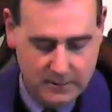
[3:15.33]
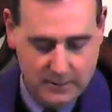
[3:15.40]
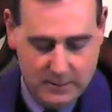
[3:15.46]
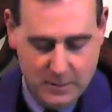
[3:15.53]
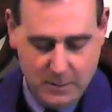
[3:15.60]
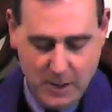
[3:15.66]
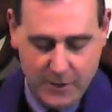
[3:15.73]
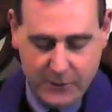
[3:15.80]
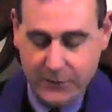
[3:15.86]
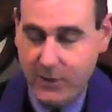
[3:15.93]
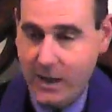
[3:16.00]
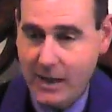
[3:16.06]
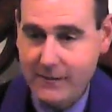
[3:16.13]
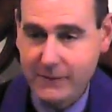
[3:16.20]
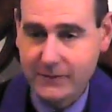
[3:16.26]
Modern
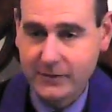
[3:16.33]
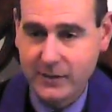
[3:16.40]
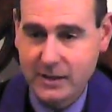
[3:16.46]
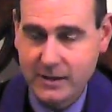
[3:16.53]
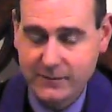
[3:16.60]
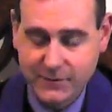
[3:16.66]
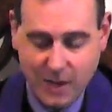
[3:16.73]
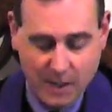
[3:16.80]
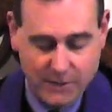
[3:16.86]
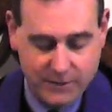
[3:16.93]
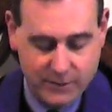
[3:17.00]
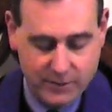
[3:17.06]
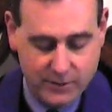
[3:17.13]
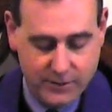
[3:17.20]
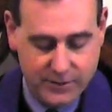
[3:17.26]
life is lived
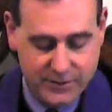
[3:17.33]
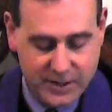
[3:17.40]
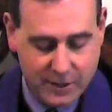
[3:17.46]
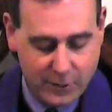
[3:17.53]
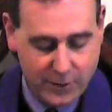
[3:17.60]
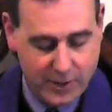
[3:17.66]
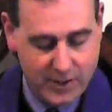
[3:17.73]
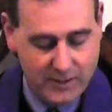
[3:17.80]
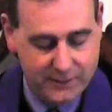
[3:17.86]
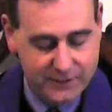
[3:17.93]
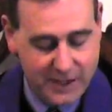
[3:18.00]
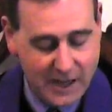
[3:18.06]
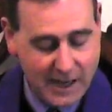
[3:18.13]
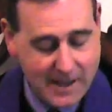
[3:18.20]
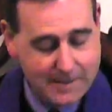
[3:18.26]
under the tyranny of
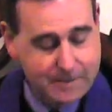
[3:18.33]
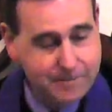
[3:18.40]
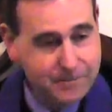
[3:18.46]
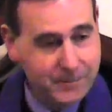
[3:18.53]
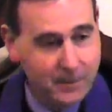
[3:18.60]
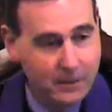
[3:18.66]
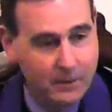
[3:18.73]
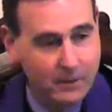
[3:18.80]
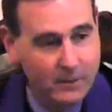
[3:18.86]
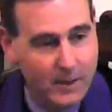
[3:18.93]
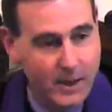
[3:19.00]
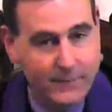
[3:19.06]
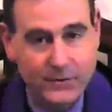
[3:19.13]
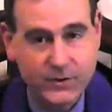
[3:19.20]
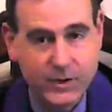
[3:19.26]
time.
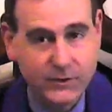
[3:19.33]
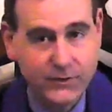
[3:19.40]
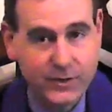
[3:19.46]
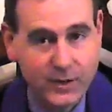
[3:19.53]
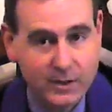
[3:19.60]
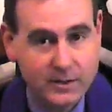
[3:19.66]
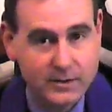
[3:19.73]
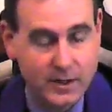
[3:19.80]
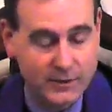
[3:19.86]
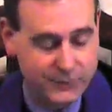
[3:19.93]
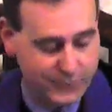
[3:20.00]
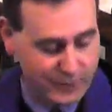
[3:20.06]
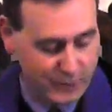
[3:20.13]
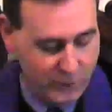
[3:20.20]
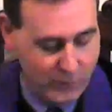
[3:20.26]
Ever since the
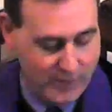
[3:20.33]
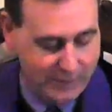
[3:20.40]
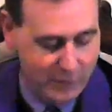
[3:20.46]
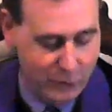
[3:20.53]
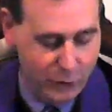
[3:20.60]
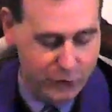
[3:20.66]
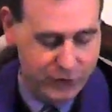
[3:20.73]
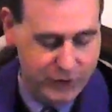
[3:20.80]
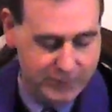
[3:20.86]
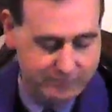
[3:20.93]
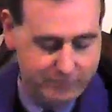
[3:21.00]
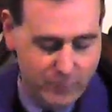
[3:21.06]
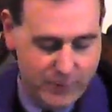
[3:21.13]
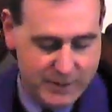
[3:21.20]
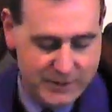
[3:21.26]
Industrial
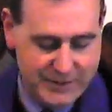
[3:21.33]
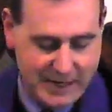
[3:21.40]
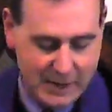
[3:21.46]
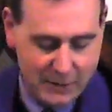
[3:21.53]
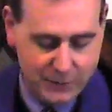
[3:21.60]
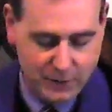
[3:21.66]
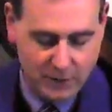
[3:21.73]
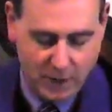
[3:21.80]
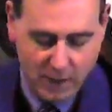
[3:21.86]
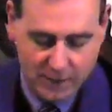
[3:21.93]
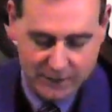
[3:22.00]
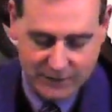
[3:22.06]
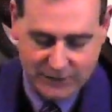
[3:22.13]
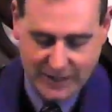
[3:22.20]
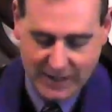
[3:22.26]
Revolution, when town
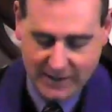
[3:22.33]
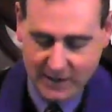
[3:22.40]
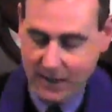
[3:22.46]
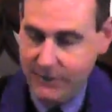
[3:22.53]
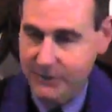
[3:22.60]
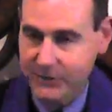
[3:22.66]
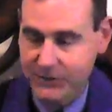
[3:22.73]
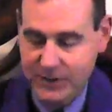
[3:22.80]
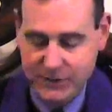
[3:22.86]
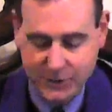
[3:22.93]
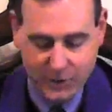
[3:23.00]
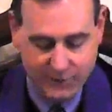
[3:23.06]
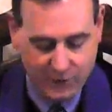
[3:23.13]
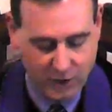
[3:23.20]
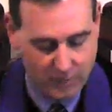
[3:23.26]
clocks standing at the
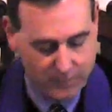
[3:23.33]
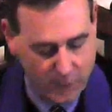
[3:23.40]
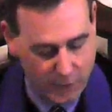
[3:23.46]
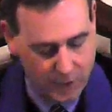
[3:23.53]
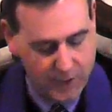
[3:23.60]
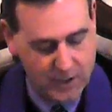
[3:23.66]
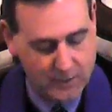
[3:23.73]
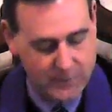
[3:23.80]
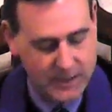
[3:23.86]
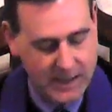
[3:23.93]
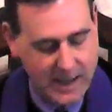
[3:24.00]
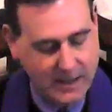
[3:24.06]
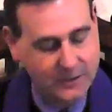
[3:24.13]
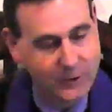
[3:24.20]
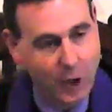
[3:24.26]
center of a community
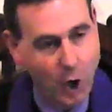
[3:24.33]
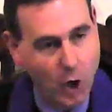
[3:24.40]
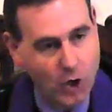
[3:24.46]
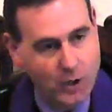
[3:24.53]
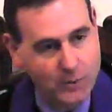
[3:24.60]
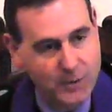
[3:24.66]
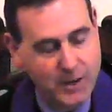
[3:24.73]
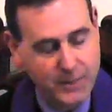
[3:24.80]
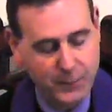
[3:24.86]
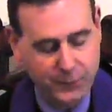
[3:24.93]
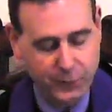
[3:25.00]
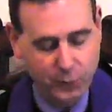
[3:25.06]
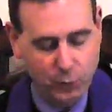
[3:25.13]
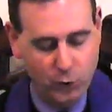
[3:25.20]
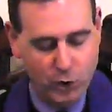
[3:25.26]
began calling people
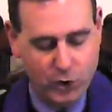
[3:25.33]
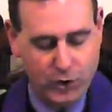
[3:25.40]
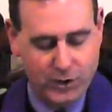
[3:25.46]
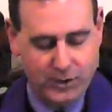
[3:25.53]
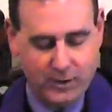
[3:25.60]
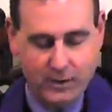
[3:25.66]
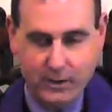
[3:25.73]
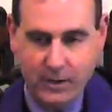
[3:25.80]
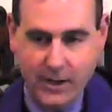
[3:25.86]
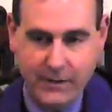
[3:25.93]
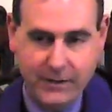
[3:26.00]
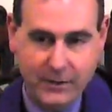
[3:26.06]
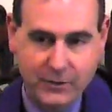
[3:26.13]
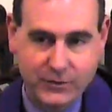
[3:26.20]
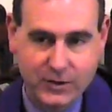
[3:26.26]
to work at
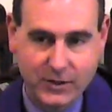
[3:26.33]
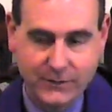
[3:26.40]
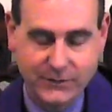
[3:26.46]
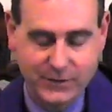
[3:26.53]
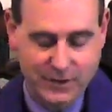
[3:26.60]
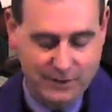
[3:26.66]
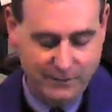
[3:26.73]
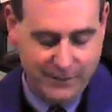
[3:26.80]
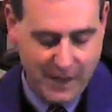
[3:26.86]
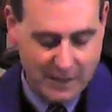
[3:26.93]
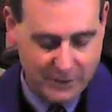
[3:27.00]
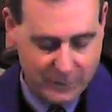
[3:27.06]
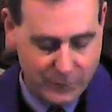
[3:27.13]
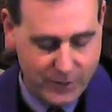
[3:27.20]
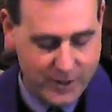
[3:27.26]
their shifts in the
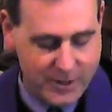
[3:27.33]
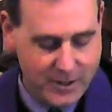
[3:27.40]
factory,